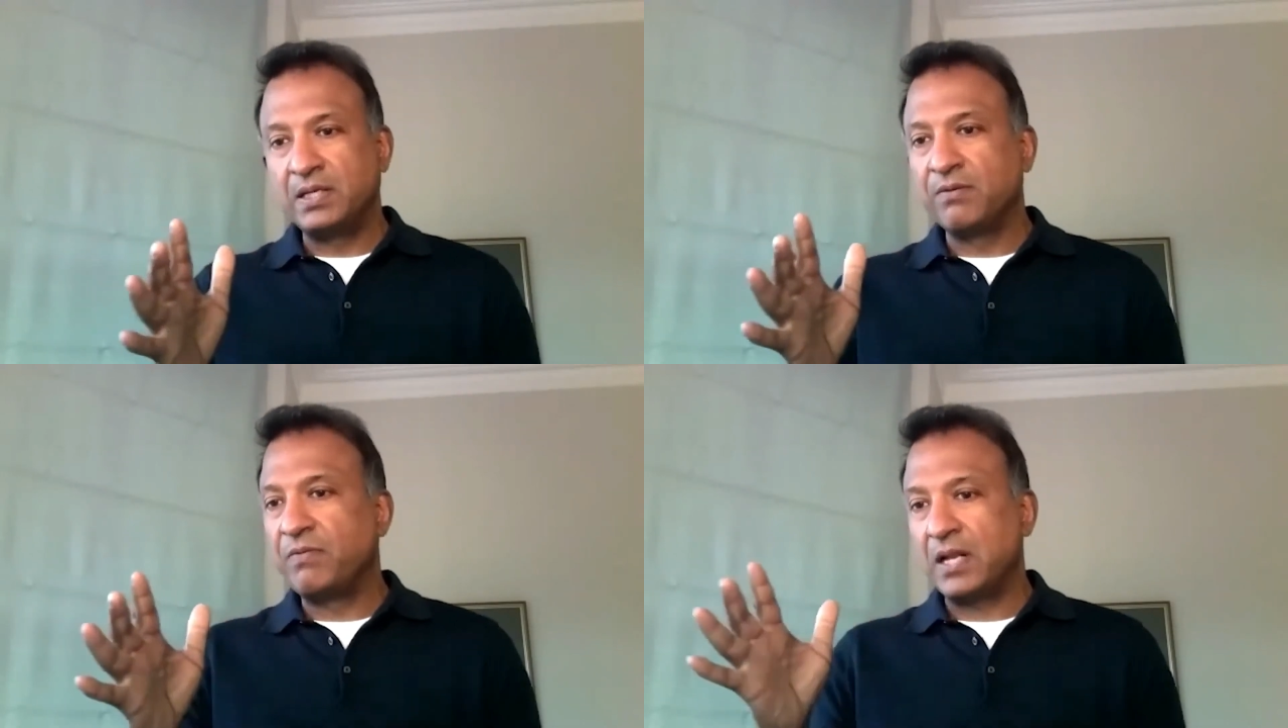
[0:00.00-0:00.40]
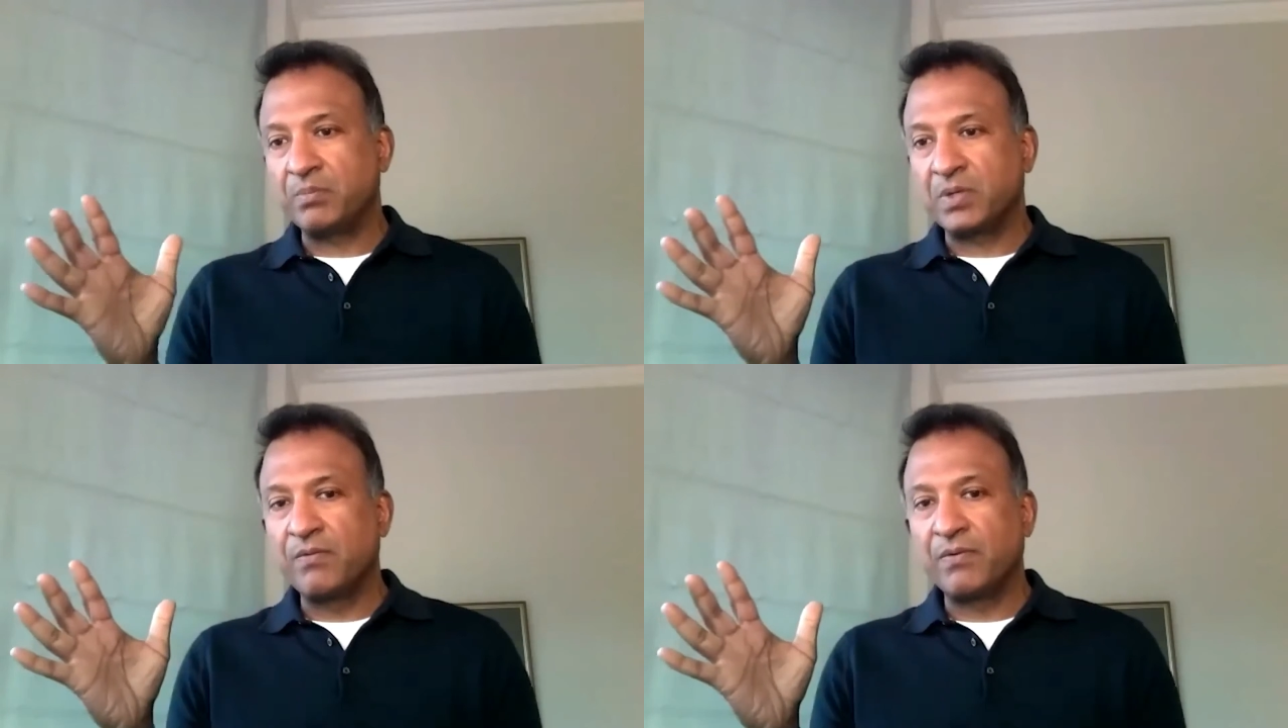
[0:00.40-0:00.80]

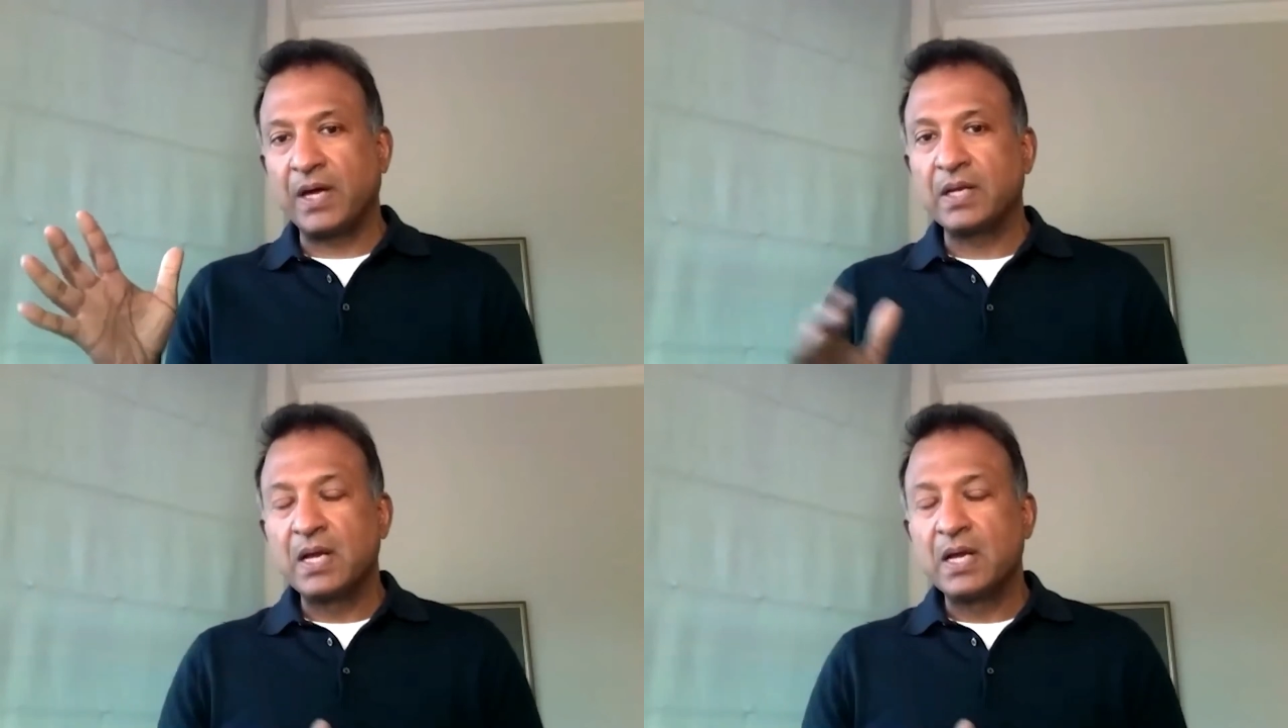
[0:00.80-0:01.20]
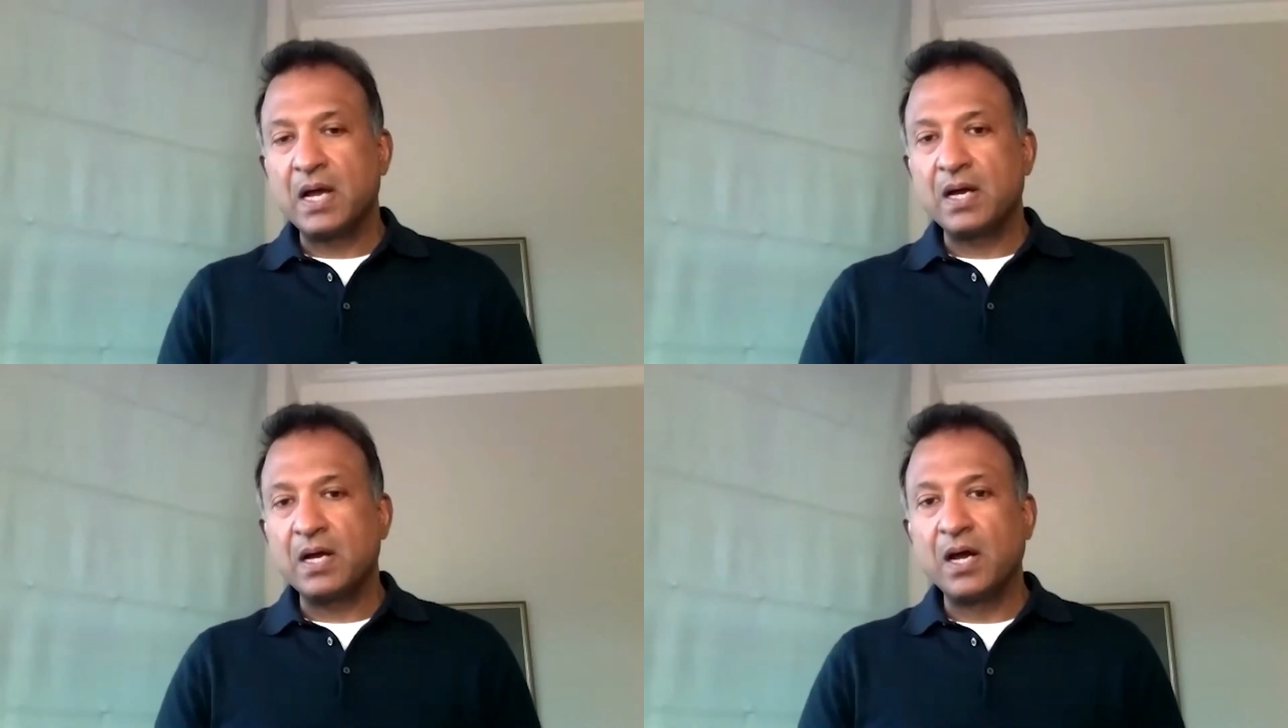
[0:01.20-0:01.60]
developed over
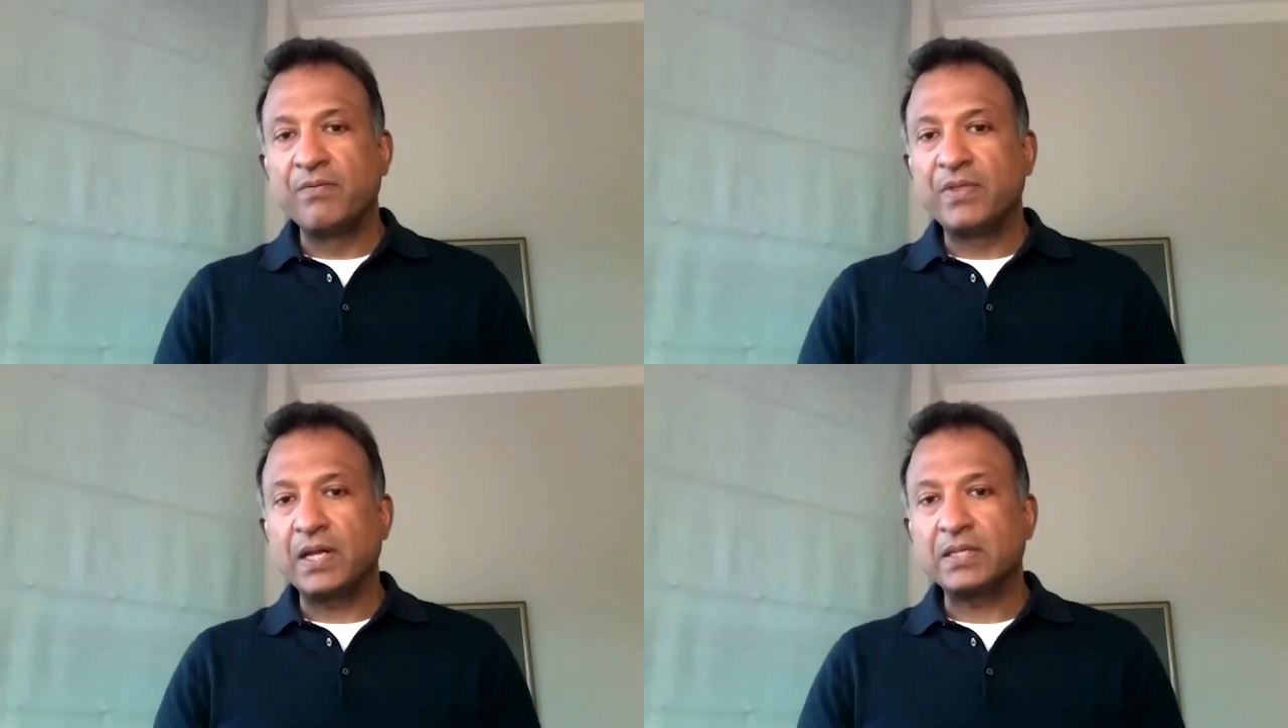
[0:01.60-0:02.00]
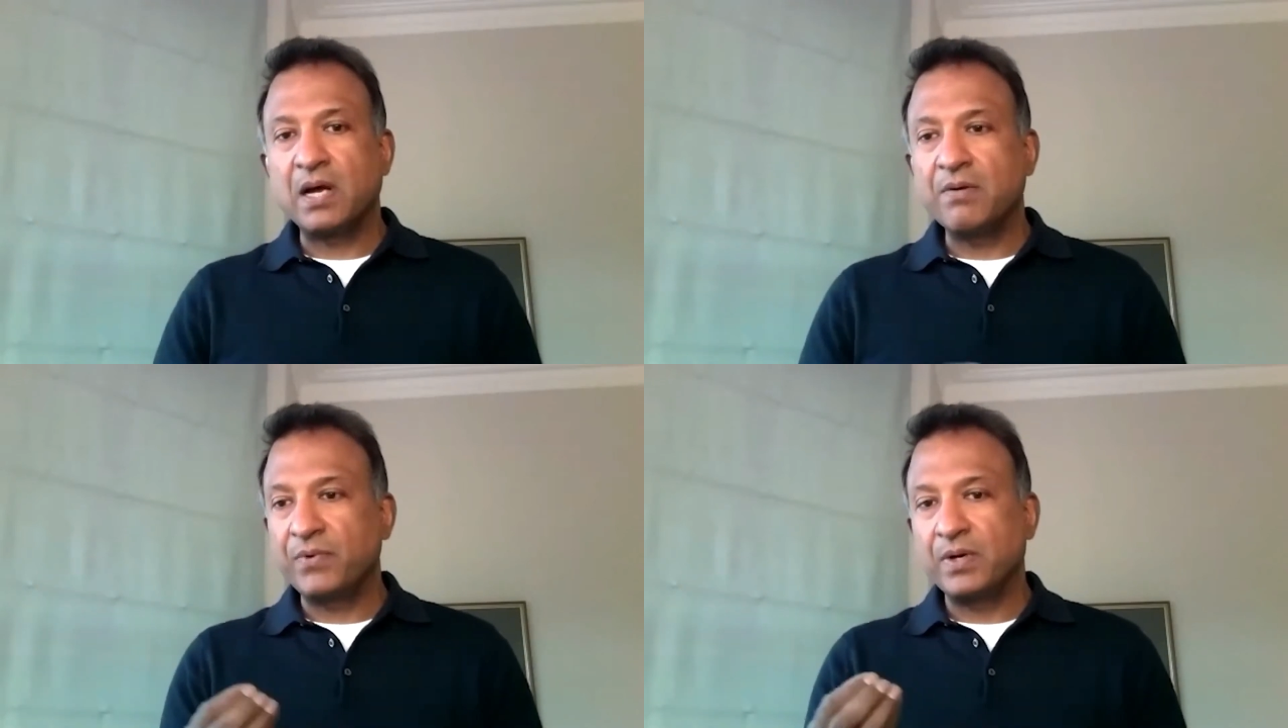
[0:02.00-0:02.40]
that
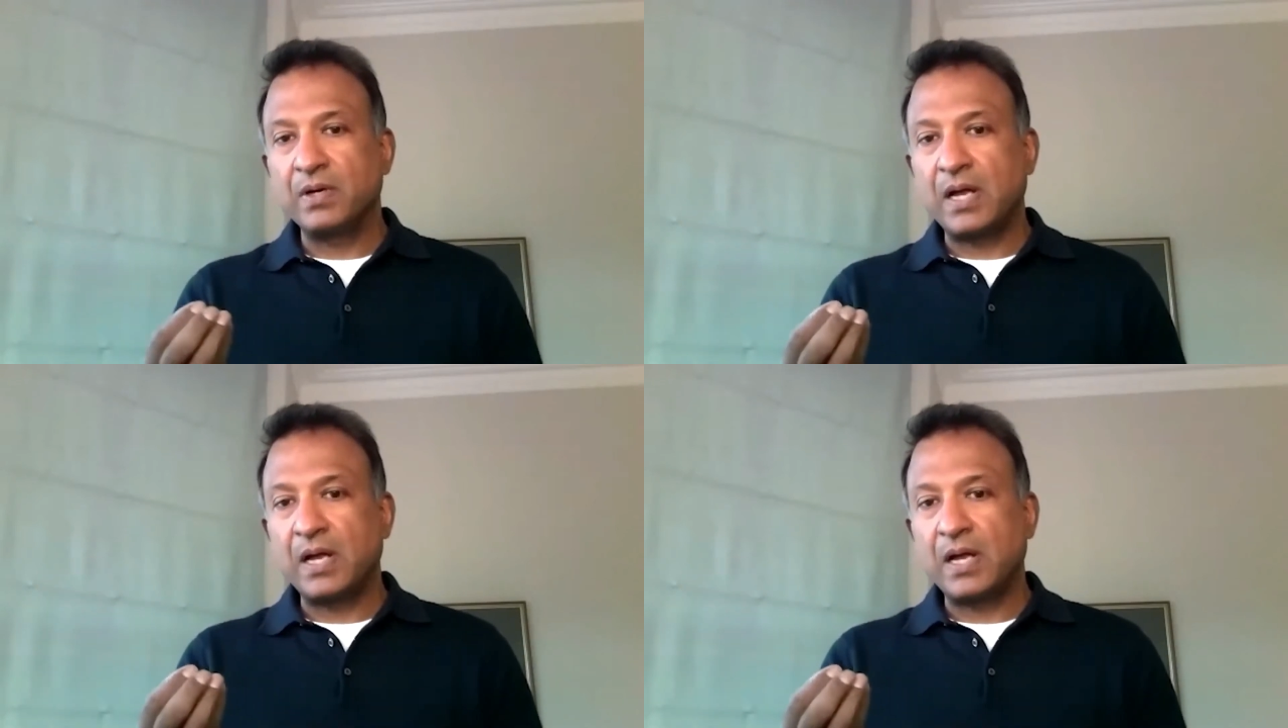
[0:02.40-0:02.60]
time period.